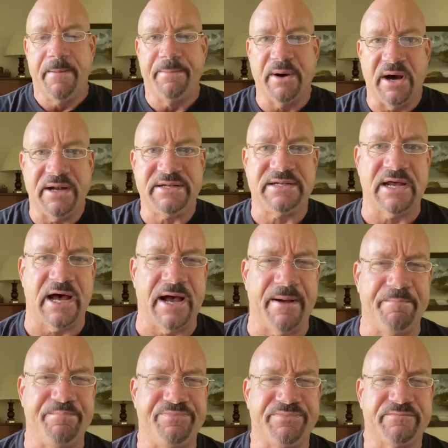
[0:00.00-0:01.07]
But
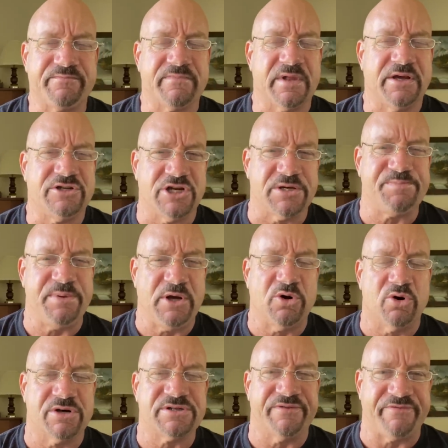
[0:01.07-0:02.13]
just
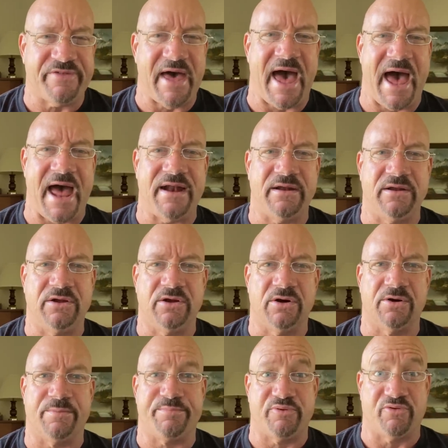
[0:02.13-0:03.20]
because of that,
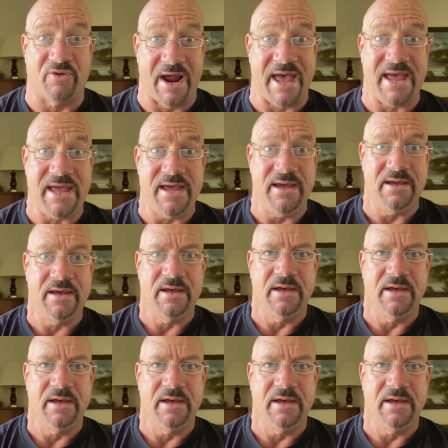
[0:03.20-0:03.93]
you're a prey,